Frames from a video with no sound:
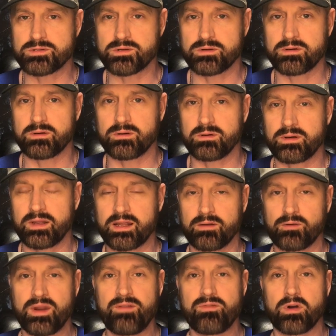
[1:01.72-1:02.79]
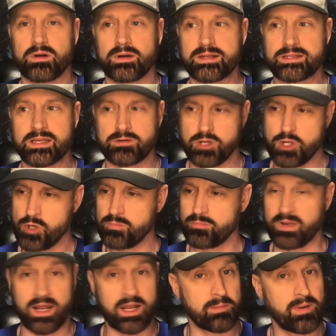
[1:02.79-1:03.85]
or like a graveyard? And I was like, nope, but
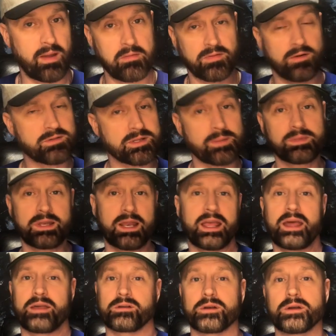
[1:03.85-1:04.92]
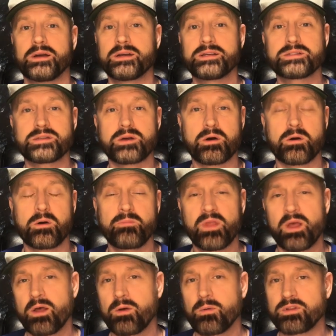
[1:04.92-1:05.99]
I could probably throw something together. So
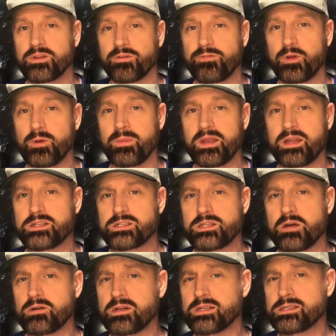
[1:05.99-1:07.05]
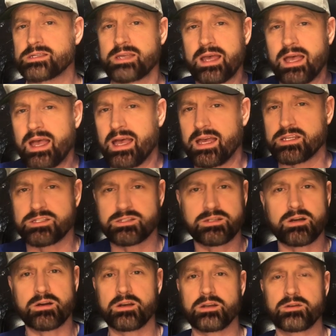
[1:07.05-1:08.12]
with a few minutes notice, I
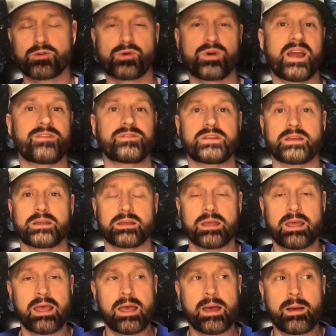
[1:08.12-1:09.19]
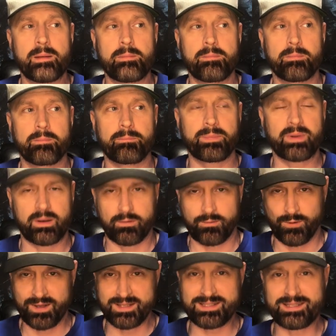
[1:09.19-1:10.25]
started crafting. But it
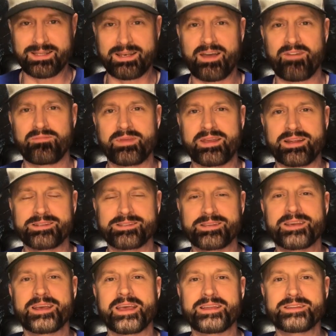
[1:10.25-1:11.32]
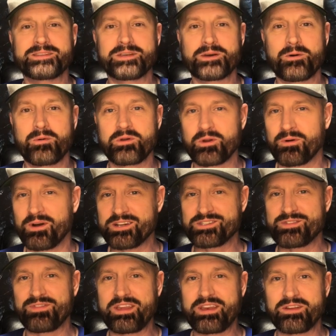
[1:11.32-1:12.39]
wasn't enough minutes, and so when you watch the
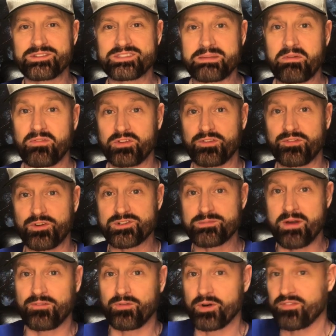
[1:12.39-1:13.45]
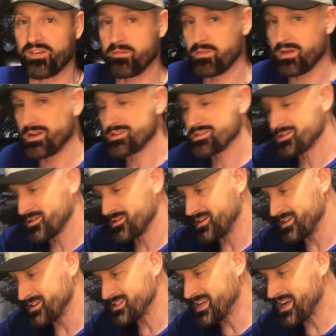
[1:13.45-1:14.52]
video, you'll see me for the first about 45 minutes turn to the
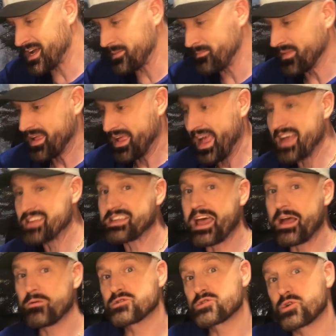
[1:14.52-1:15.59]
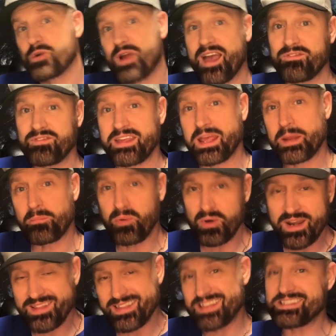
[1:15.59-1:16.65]
side as I was crafting and
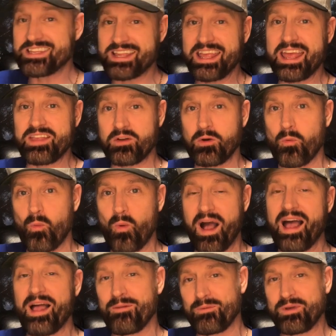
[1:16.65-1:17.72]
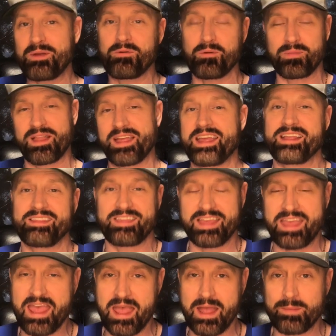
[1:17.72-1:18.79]
putting these together while we were playing the
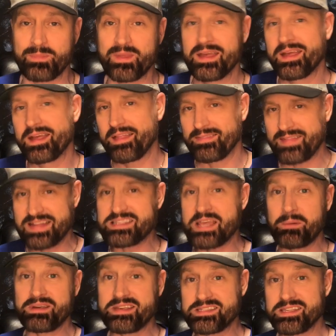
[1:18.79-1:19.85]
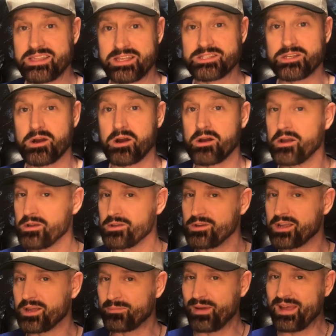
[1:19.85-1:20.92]
game. That's how easy these are. You
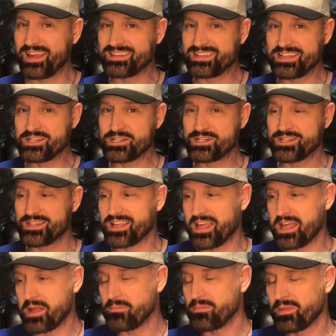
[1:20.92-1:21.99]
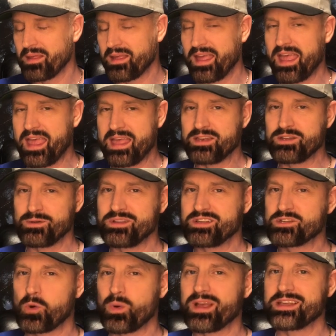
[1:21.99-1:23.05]
can pay attention to the game and do these
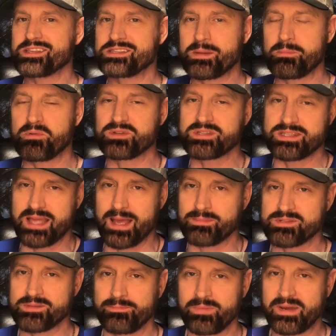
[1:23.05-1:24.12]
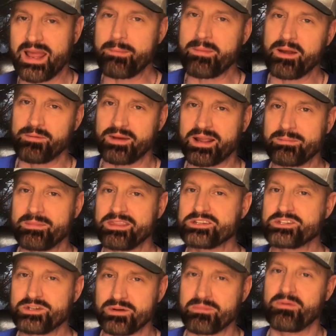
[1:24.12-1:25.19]
quick, simple steps. But I might recommend that
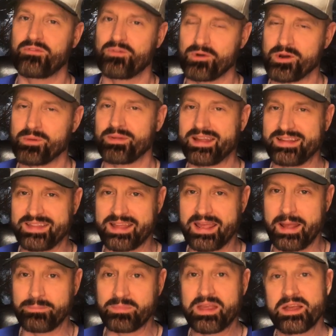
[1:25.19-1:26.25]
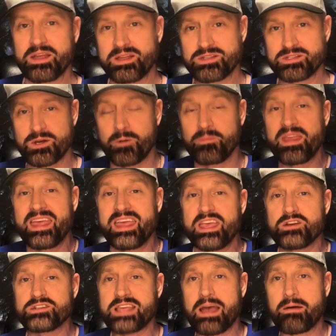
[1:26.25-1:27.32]
you do it before you're playing the game. So
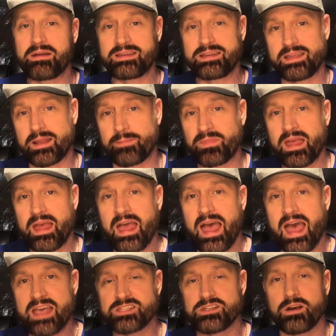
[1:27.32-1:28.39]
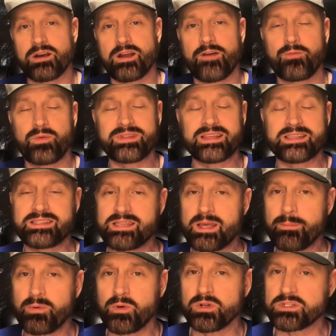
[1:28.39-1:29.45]
here's how I did it. I started off with a
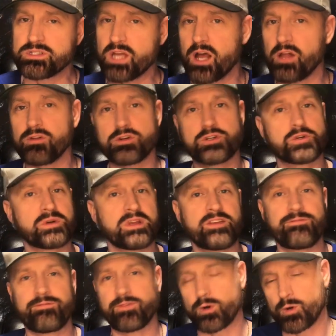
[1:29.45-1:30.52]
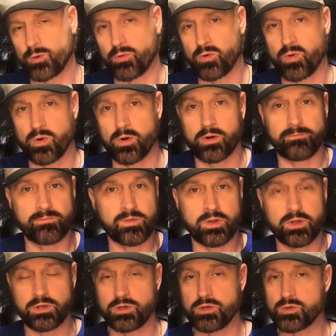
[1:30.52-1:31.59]
simple Dollar Tree foam core. You
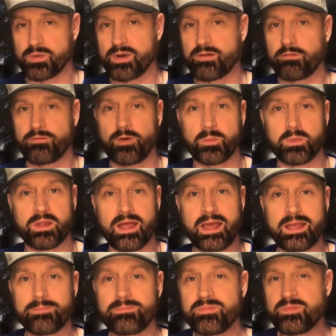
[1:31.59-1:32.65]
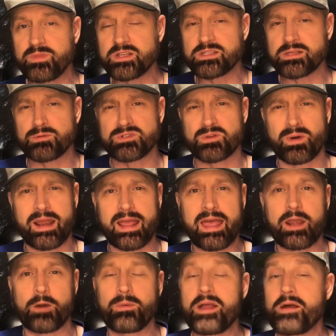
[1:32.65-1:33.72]
can use whatever foam you like. This was what I had
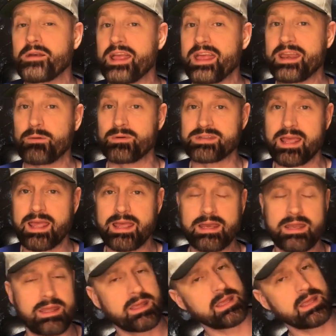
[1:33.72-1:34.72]
around, and it was handy,